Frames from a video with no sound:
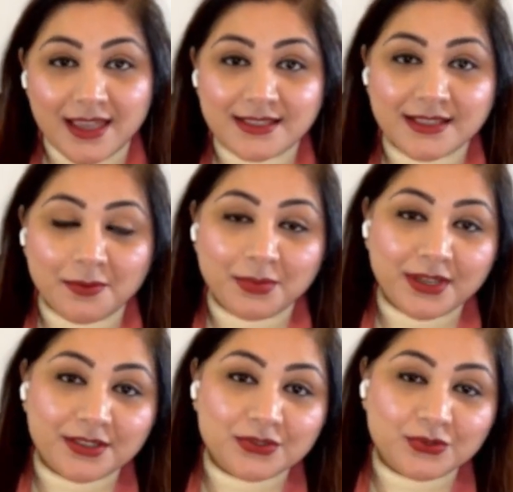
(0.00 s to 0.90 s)
as
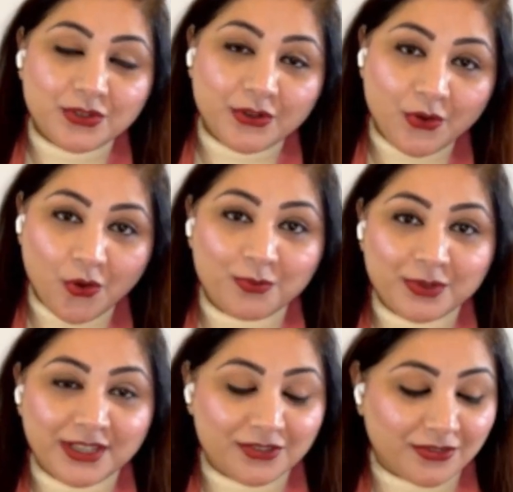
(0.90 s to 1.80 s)
compared to your
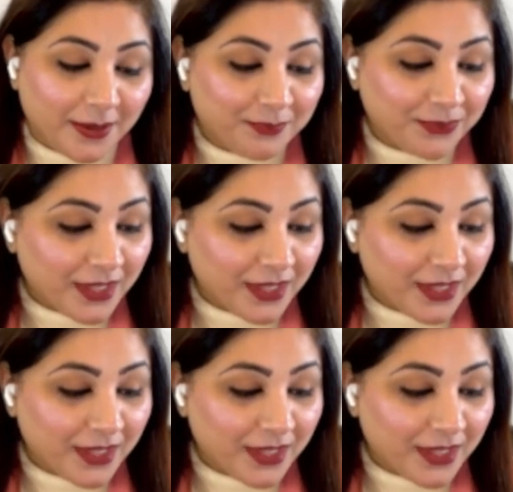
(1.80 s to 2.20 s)
home country.